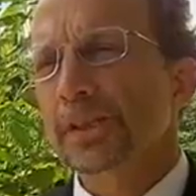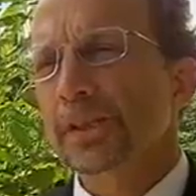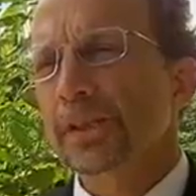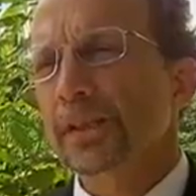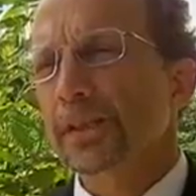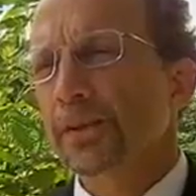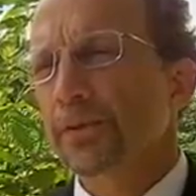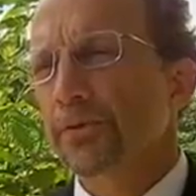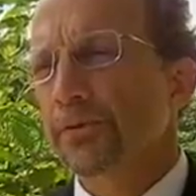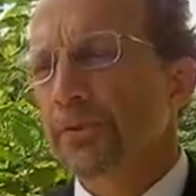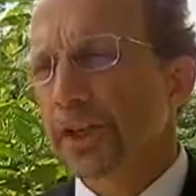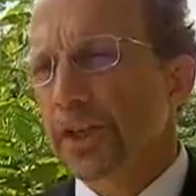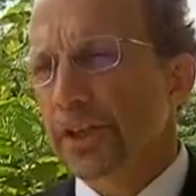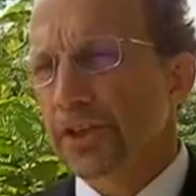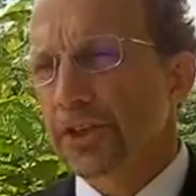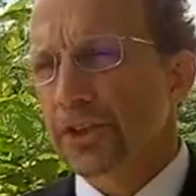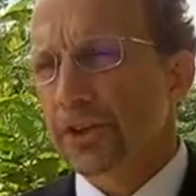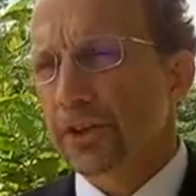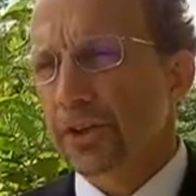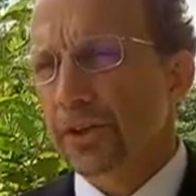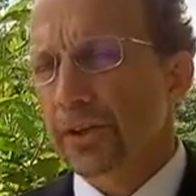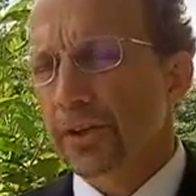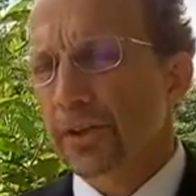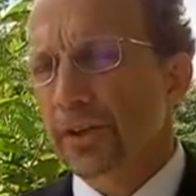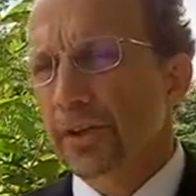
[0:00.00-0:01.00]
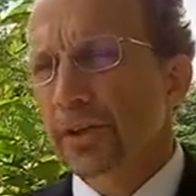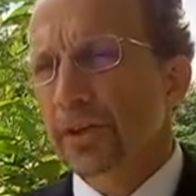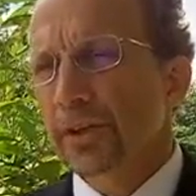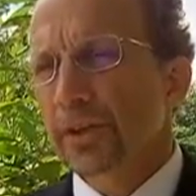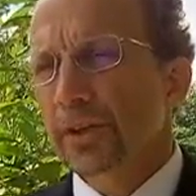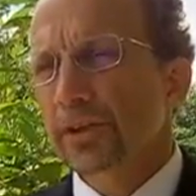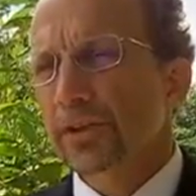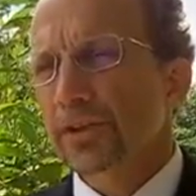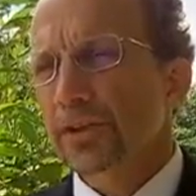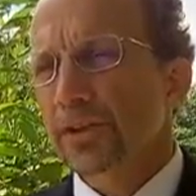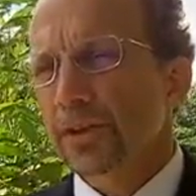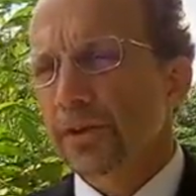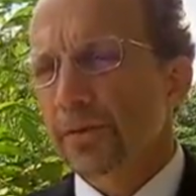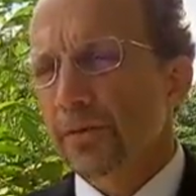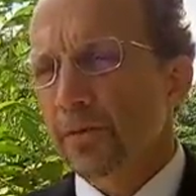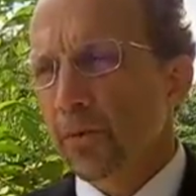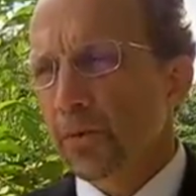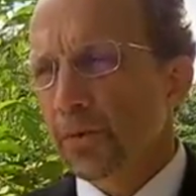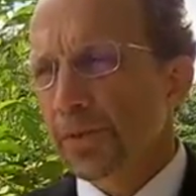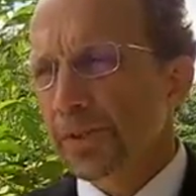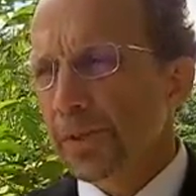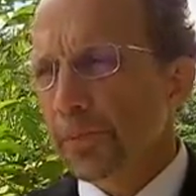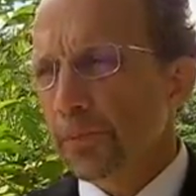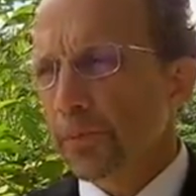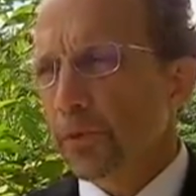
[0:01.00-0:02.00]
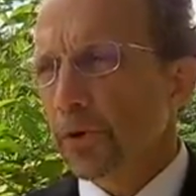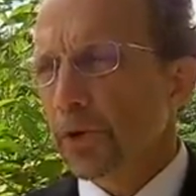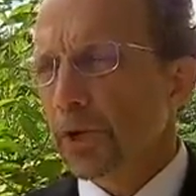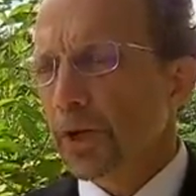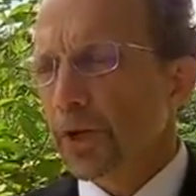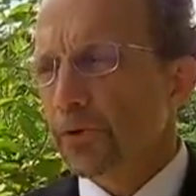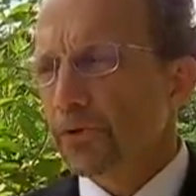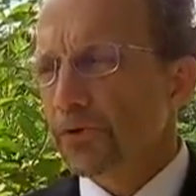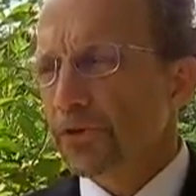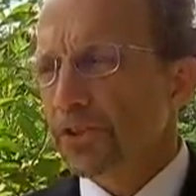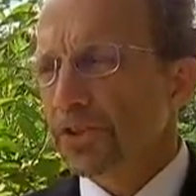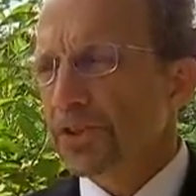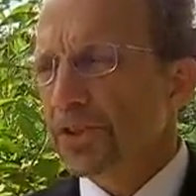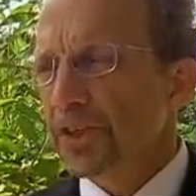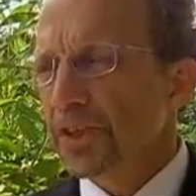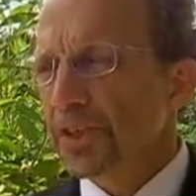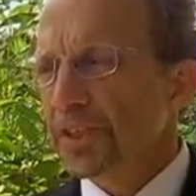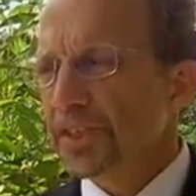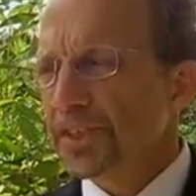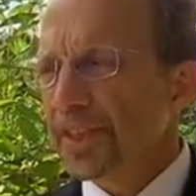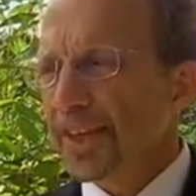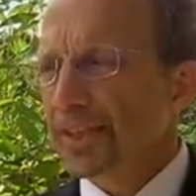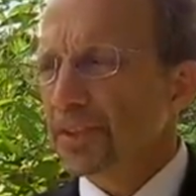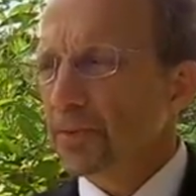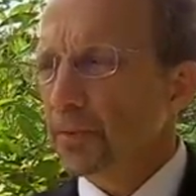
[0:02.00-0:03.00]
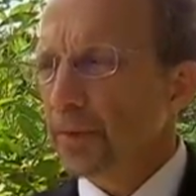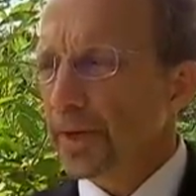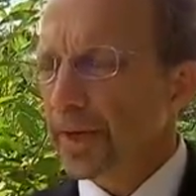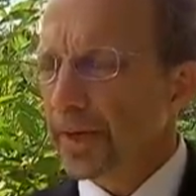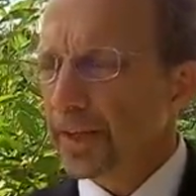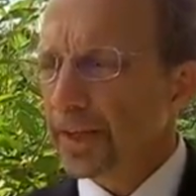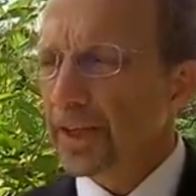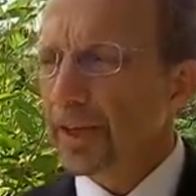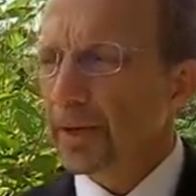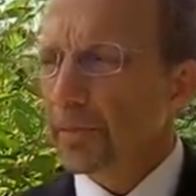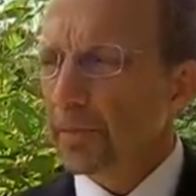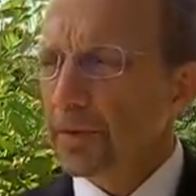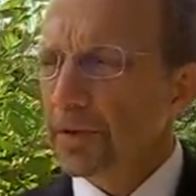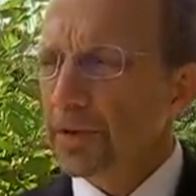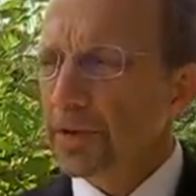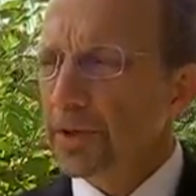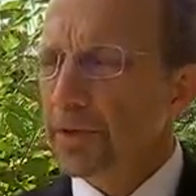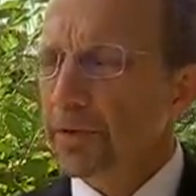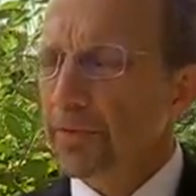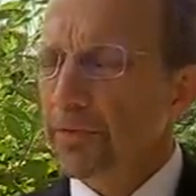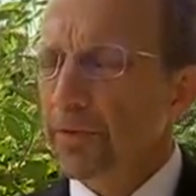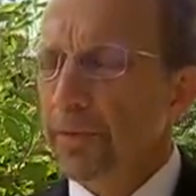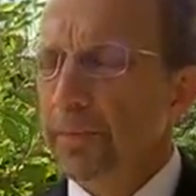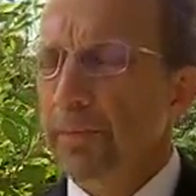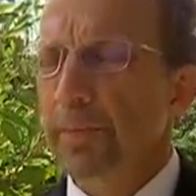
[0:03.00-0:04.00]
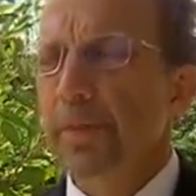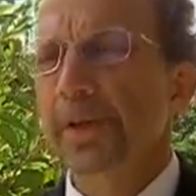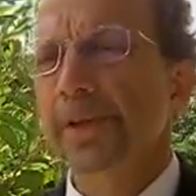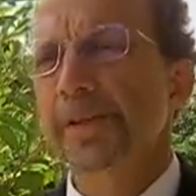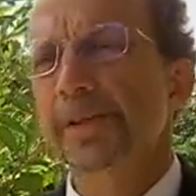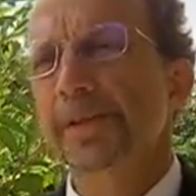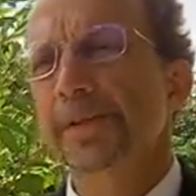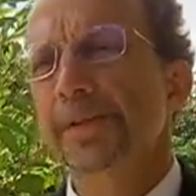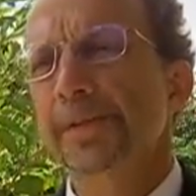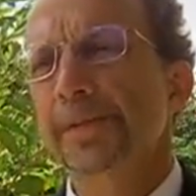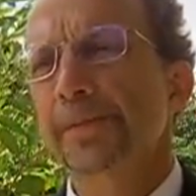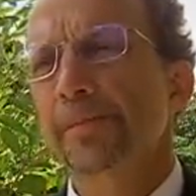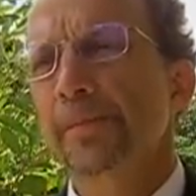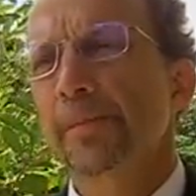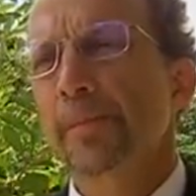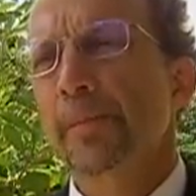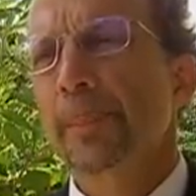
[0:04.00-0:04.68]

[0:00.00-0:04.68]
in the region to support countries to detect when it came into different places.